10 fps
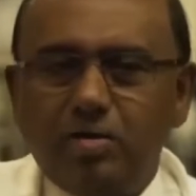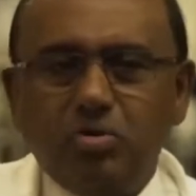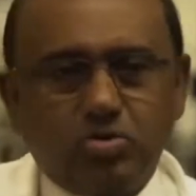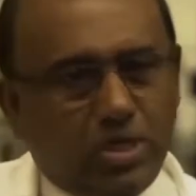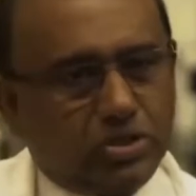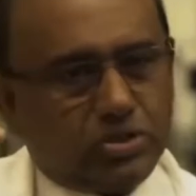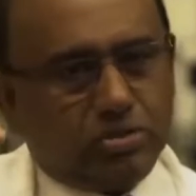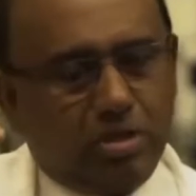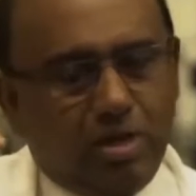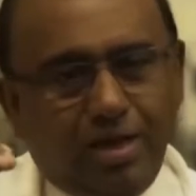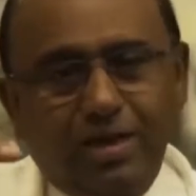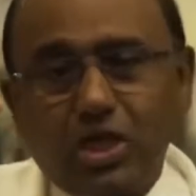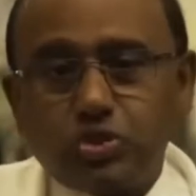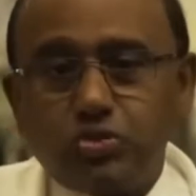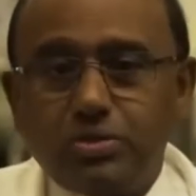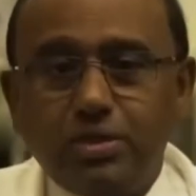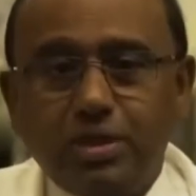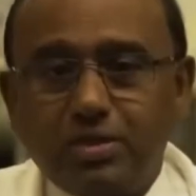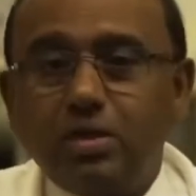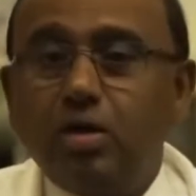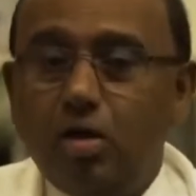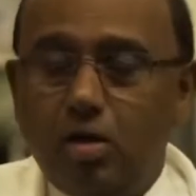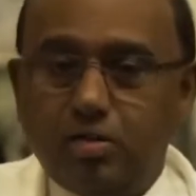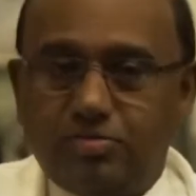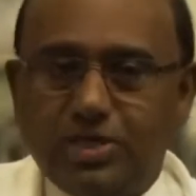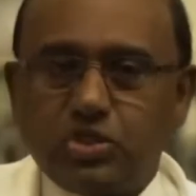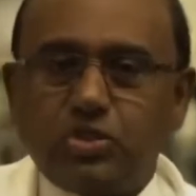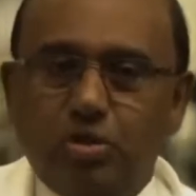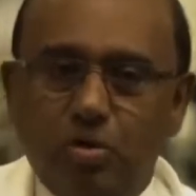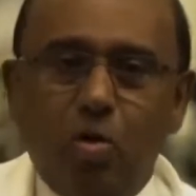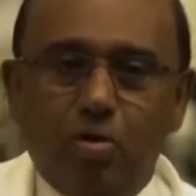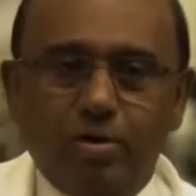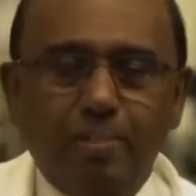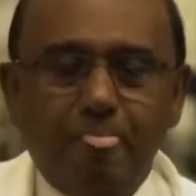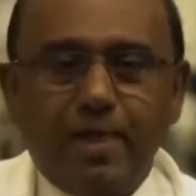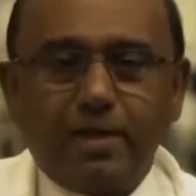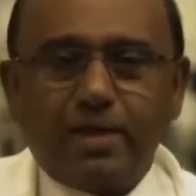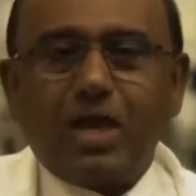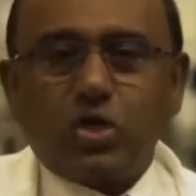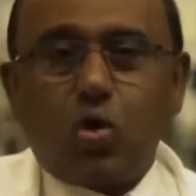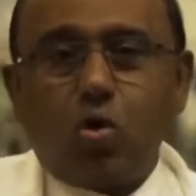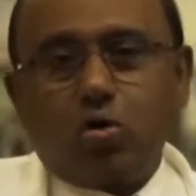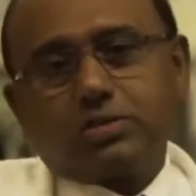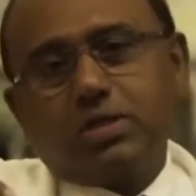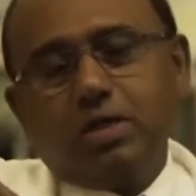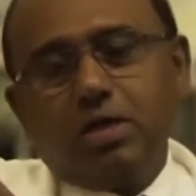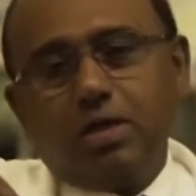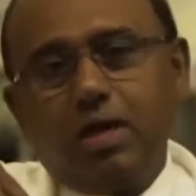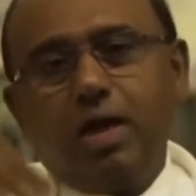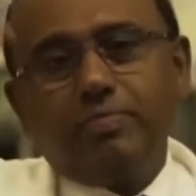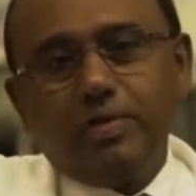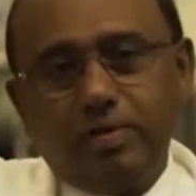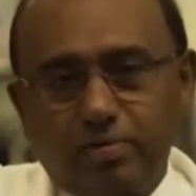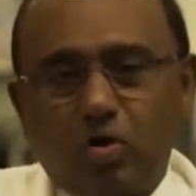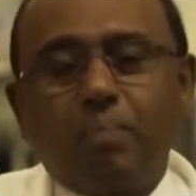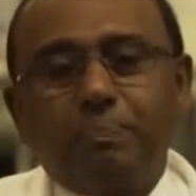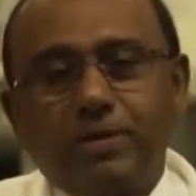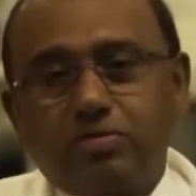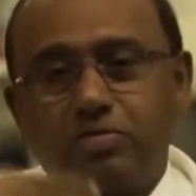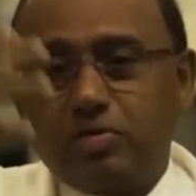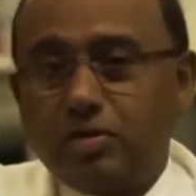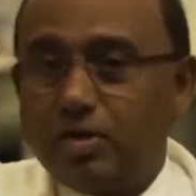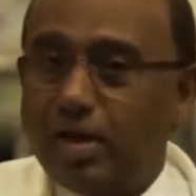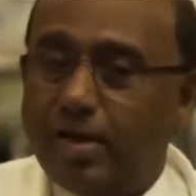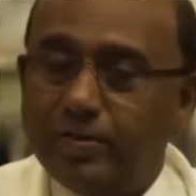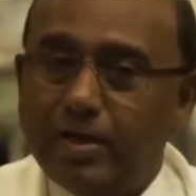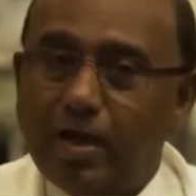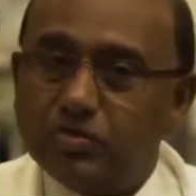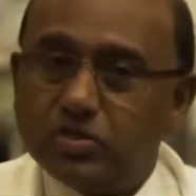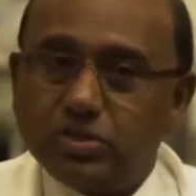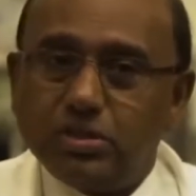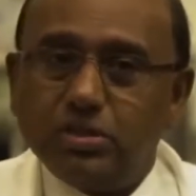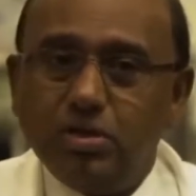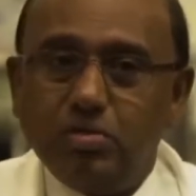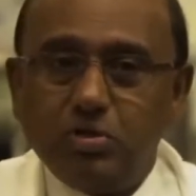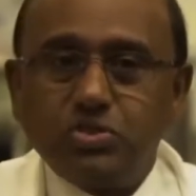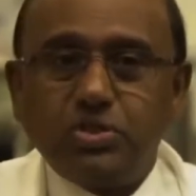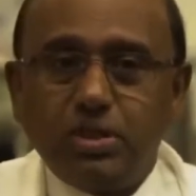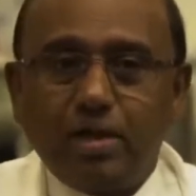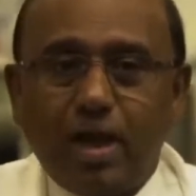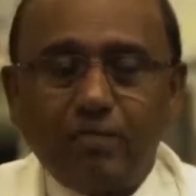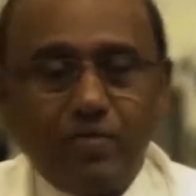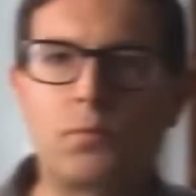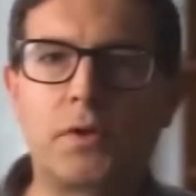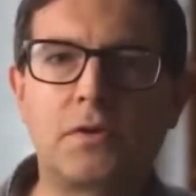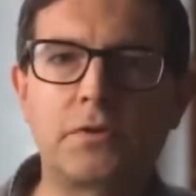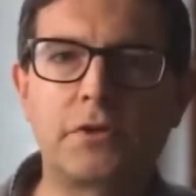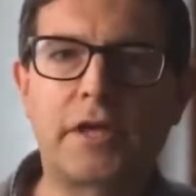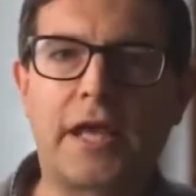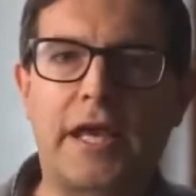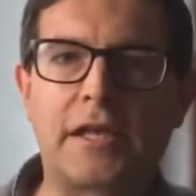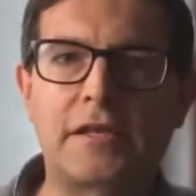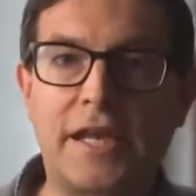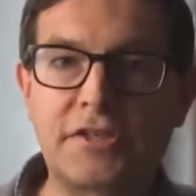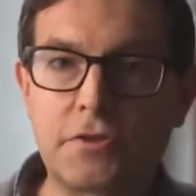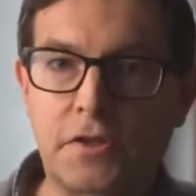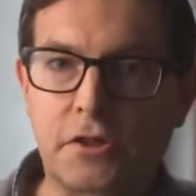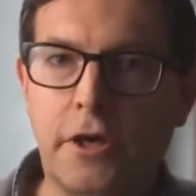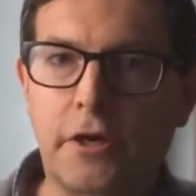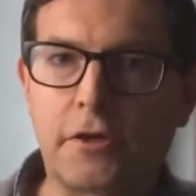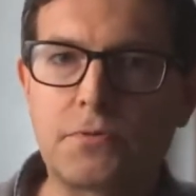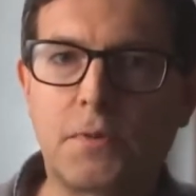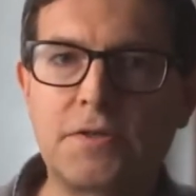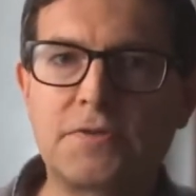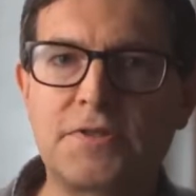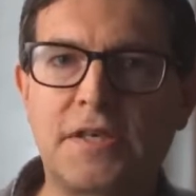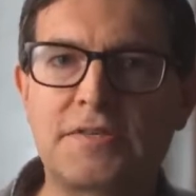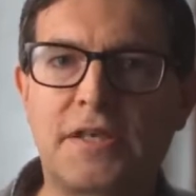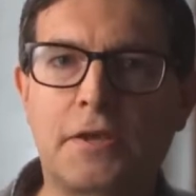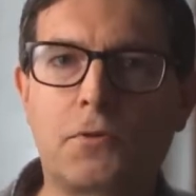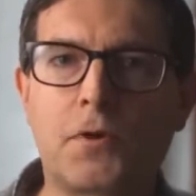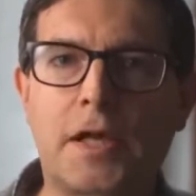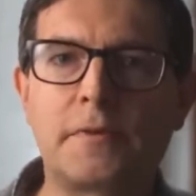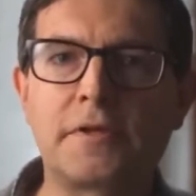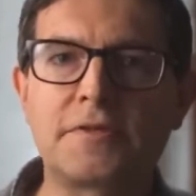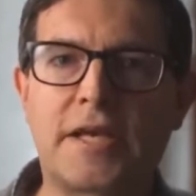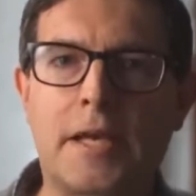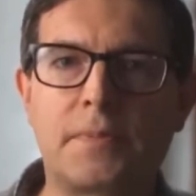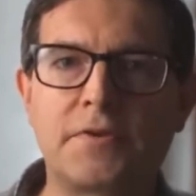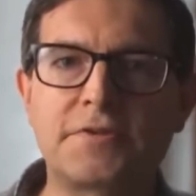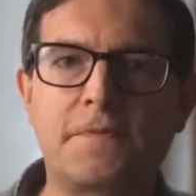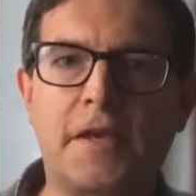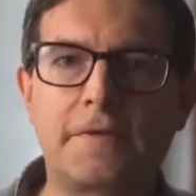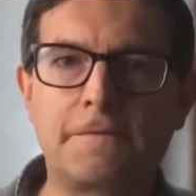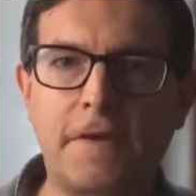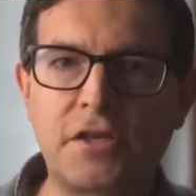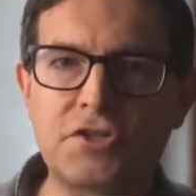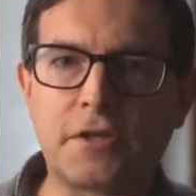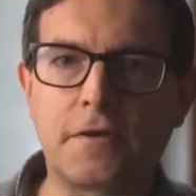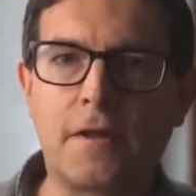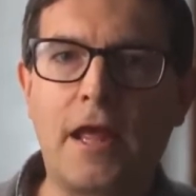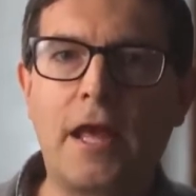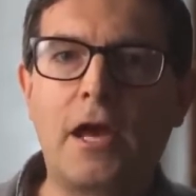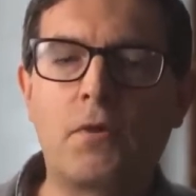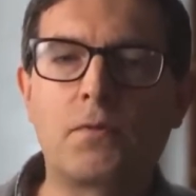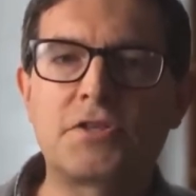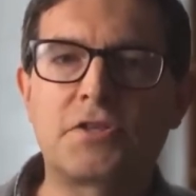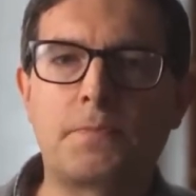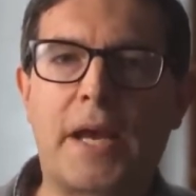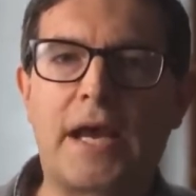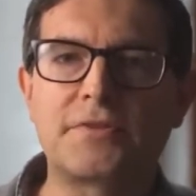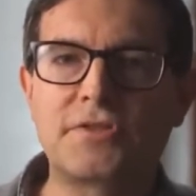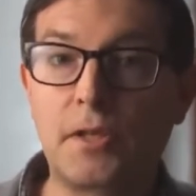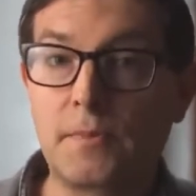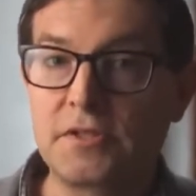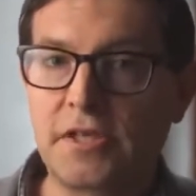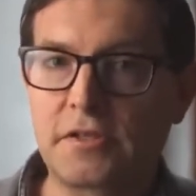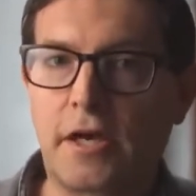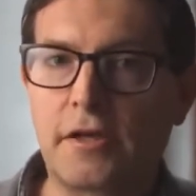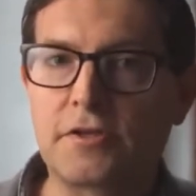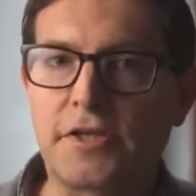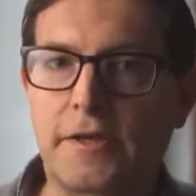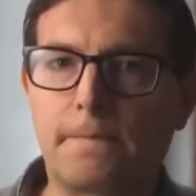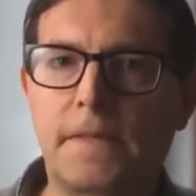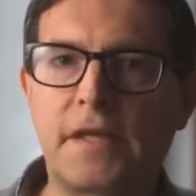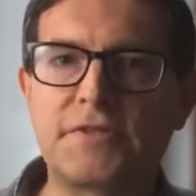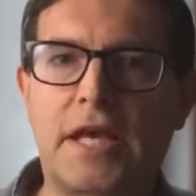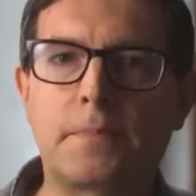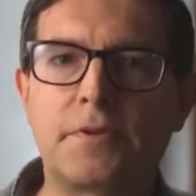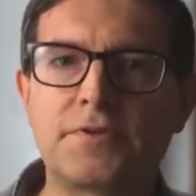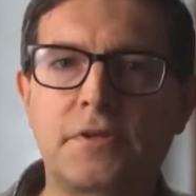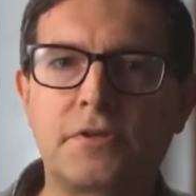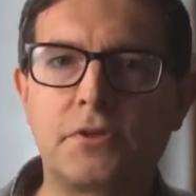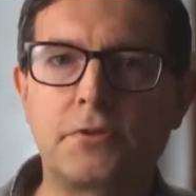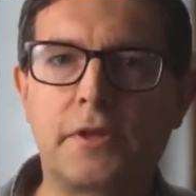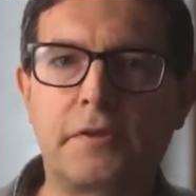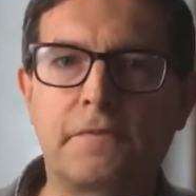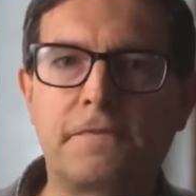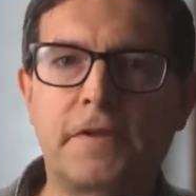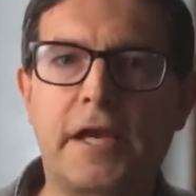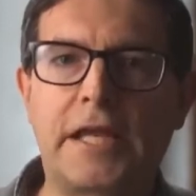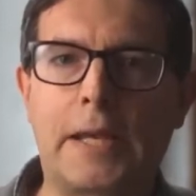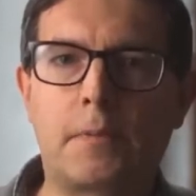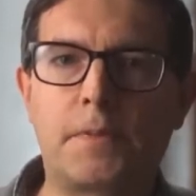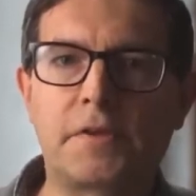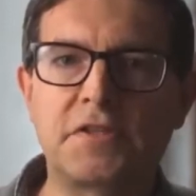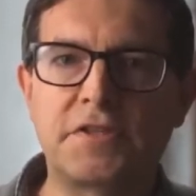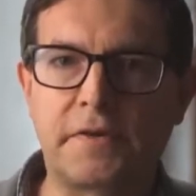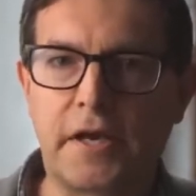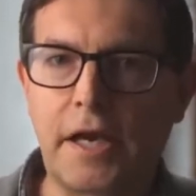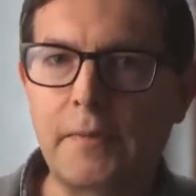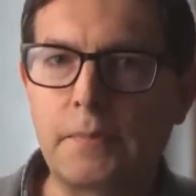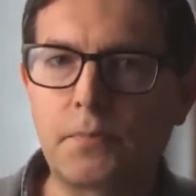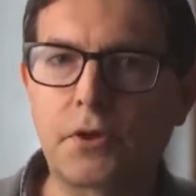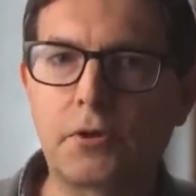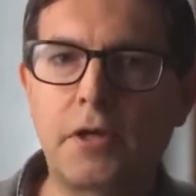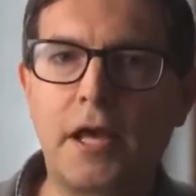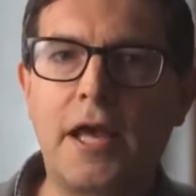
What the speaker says: mutation and natural selection alone can cause the complexity and the diversity we see in life. When you look at nature at large, what you see is incredible examples of innovation which surpass human technology. Examples include the flight capabilities of a hummingbird,